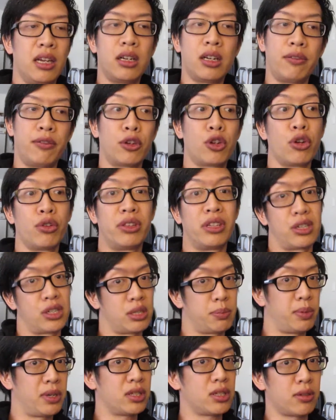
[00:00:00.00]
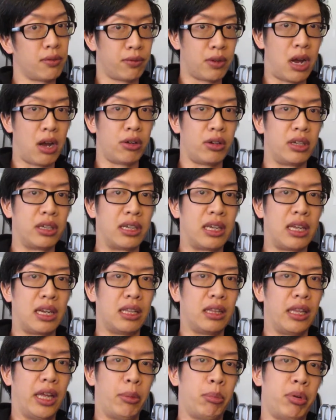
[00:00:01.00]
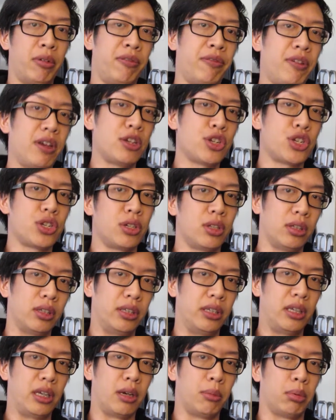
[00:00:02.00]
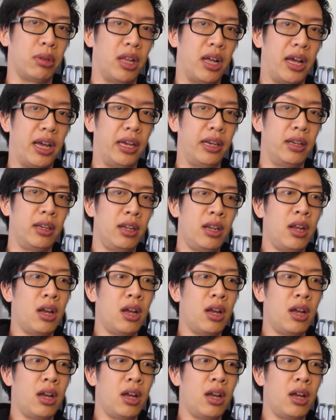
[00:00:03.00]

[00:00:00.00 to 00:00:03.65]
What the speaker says: Now if you go the expensive route and get it like professionally applied,